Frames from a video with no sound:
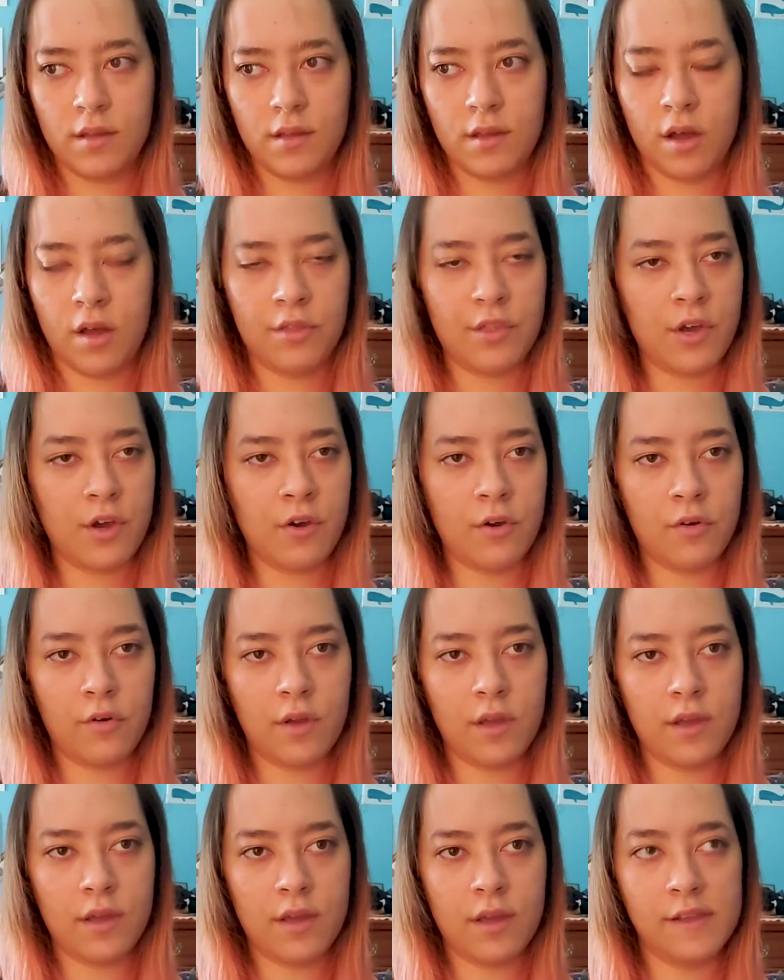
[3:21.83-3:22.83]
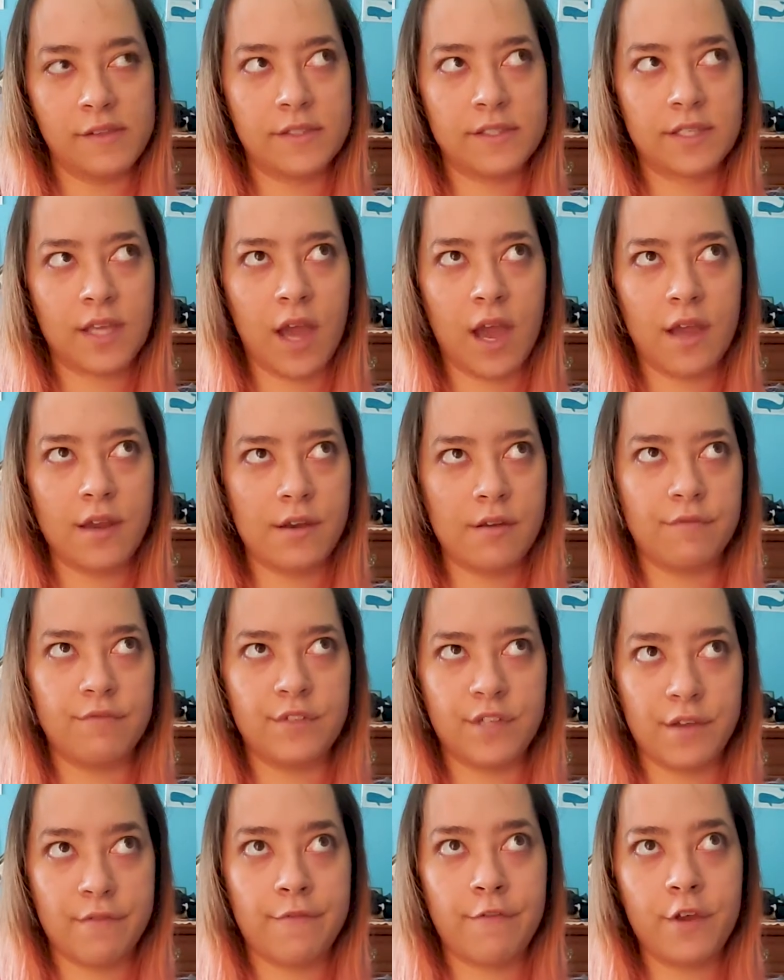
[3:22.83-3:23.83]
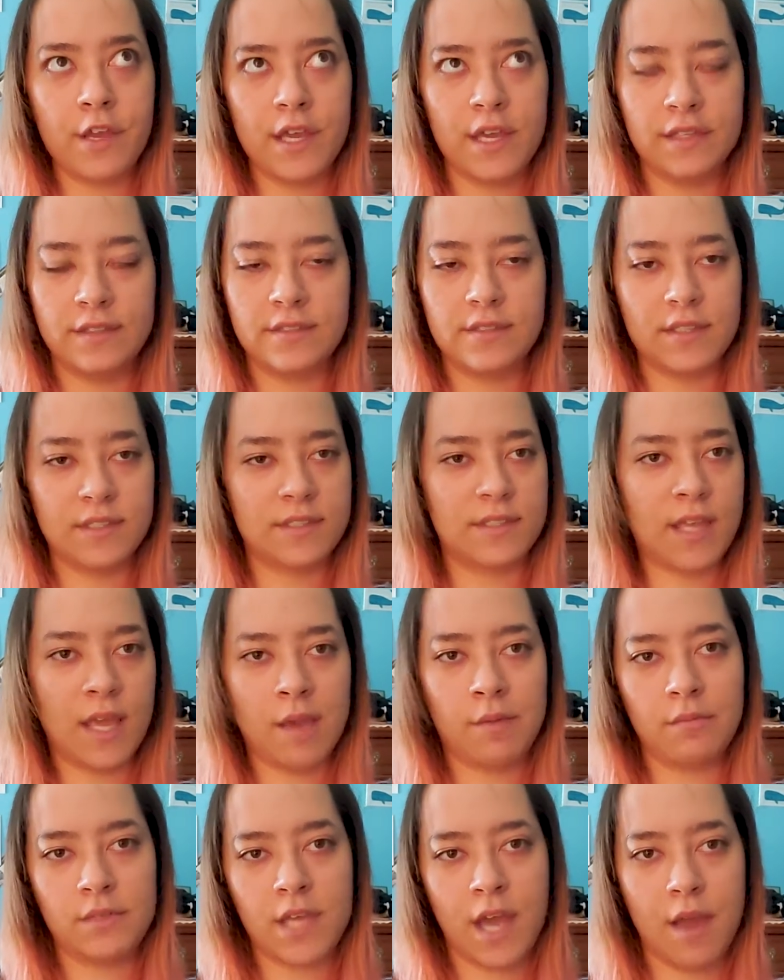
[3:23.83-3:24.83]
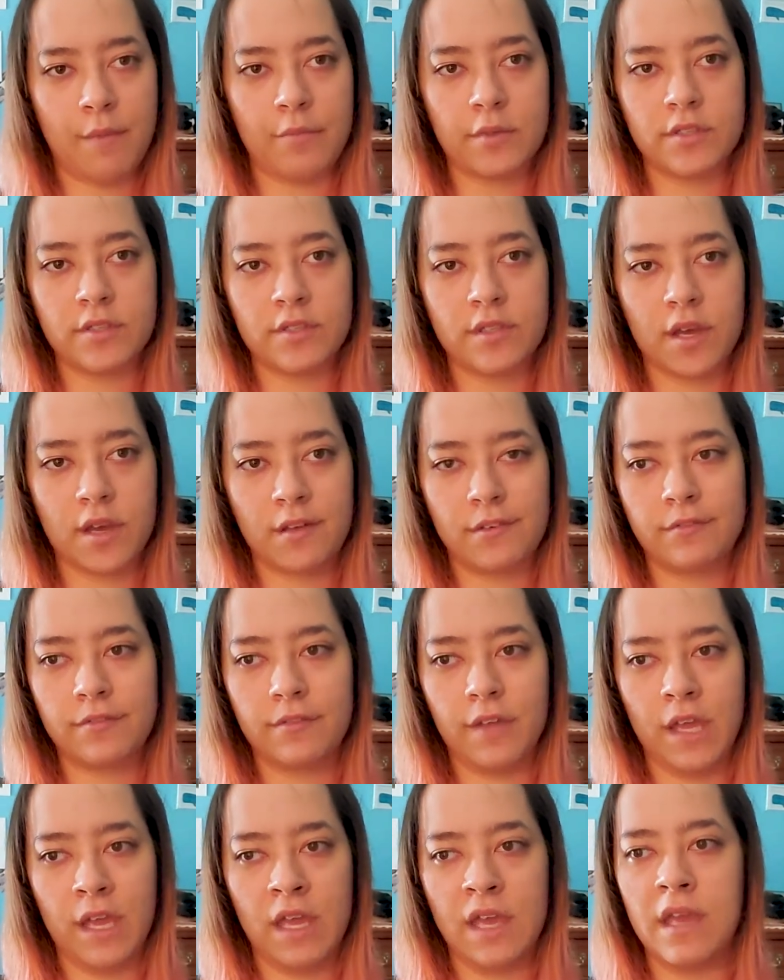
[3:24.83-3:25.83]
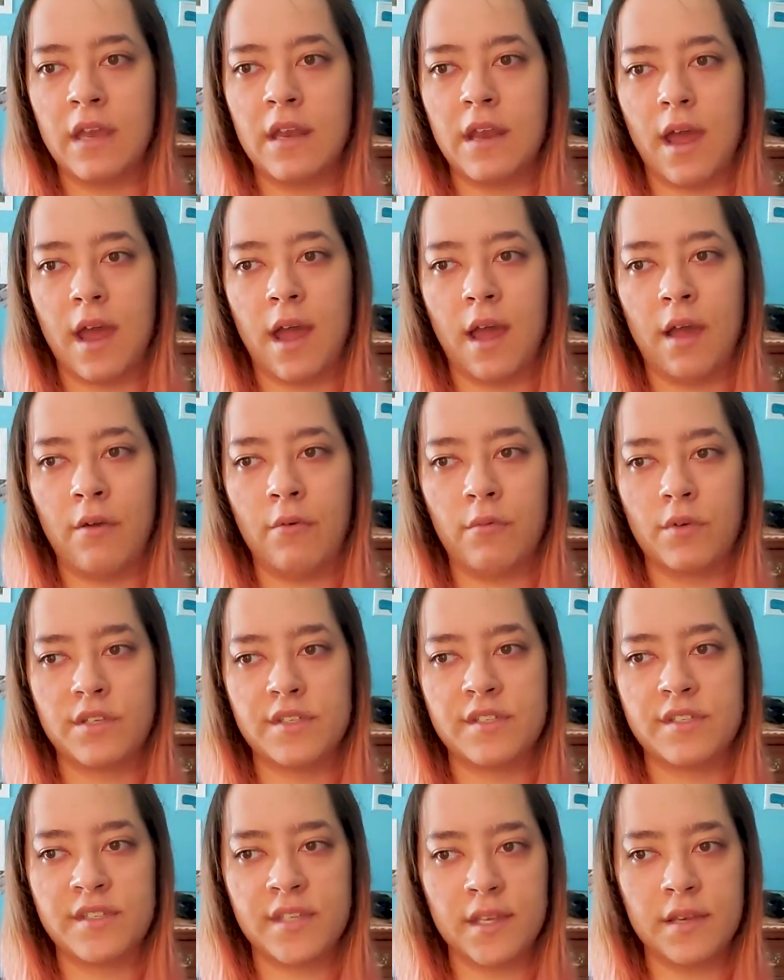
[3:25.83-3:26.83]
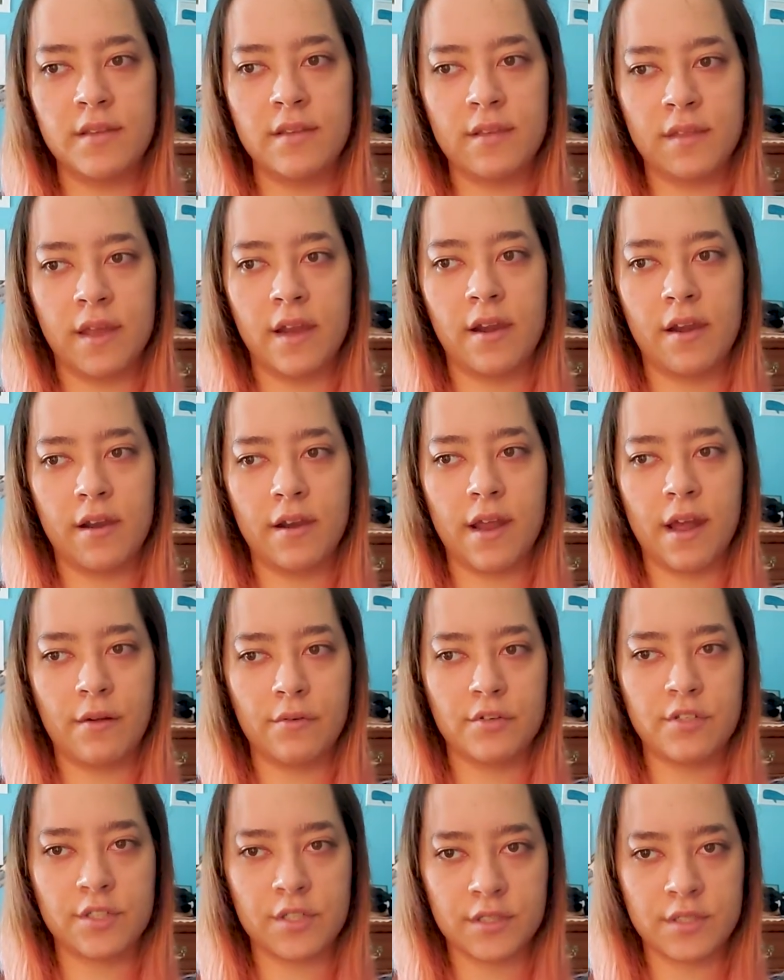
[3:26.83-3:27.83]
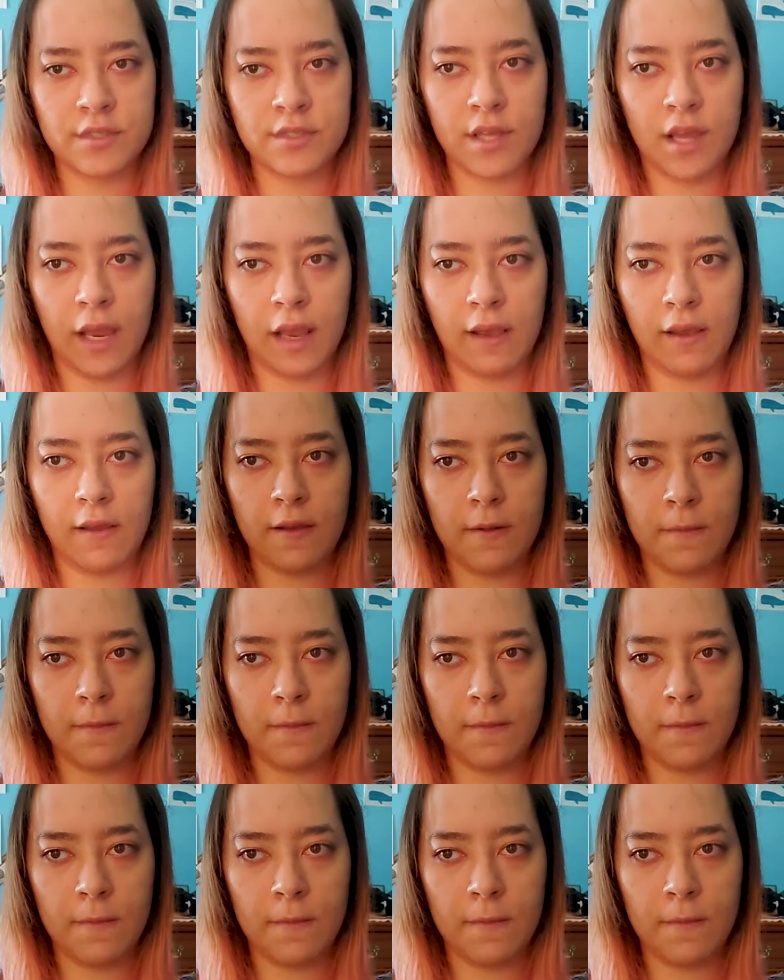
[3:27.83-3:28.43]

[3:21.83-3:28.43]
although it's kind of different, it's the same type of stuff. And I was sitting there and I was just like,